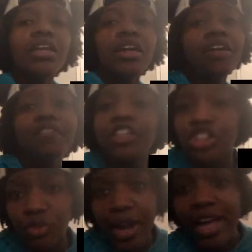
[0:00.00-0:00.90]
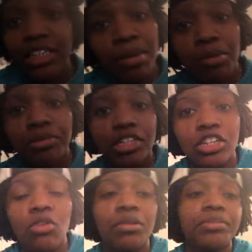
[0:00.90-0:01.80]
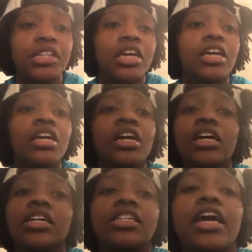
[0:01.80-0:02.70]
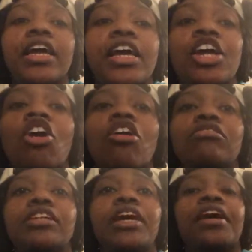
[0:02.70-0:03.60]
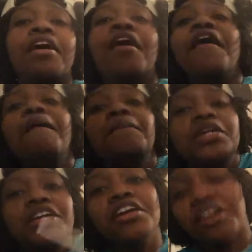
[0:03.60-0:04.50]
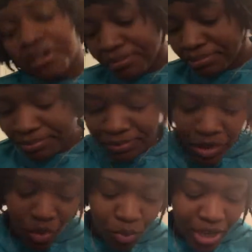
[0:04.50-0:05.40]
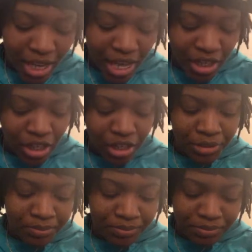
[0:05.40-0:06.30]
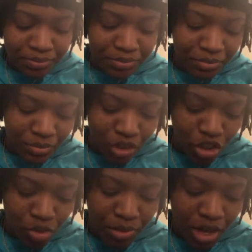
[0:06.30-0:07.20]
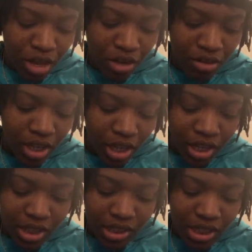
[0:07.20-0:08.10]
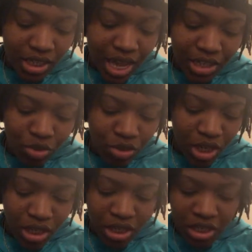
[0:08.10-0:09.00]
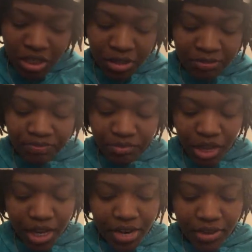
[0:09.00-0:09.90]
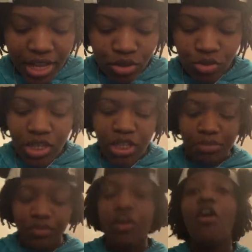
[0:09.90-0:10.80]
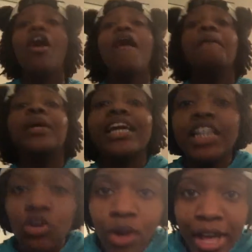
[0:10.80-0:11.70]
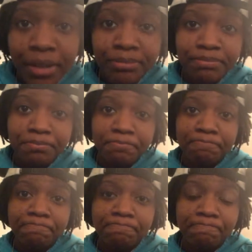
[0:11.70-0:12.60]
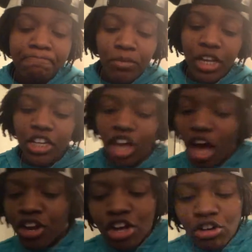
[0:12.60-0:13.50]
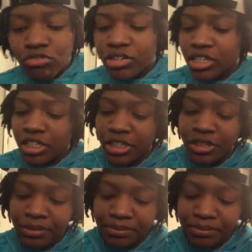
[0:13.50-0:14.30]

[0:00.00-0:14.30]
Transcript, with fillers: If it's trash, I'm gonna be so upset because I ain't ate all day. But yeah, we got a Cuban doll on here. And see, it got zucchini in here. I ain't never had zucchini before. But anyway, y'all know uh